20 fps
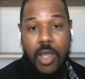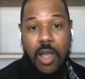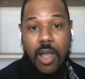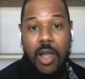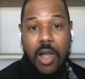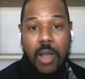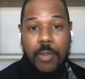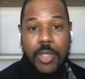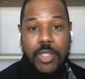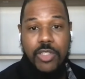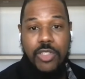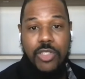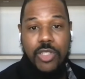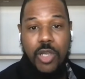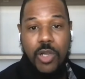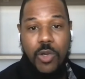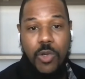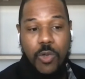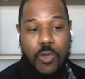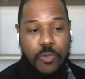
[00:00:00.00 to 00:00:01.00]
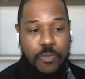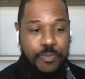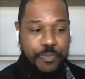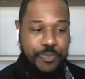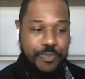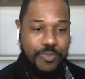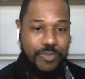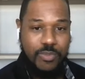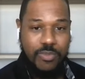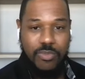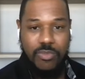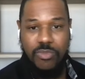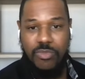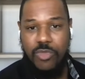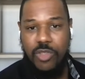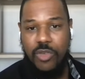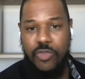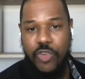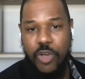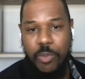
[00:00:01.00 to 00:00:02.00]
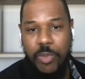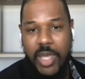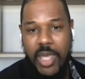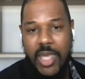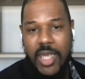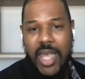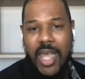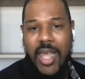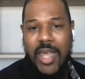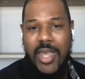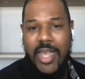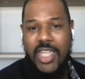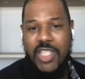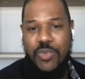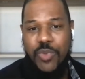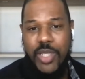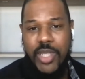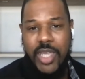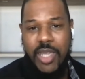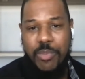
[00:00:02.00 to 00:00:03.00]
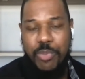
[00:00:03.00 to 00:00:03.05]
And so for me, it's really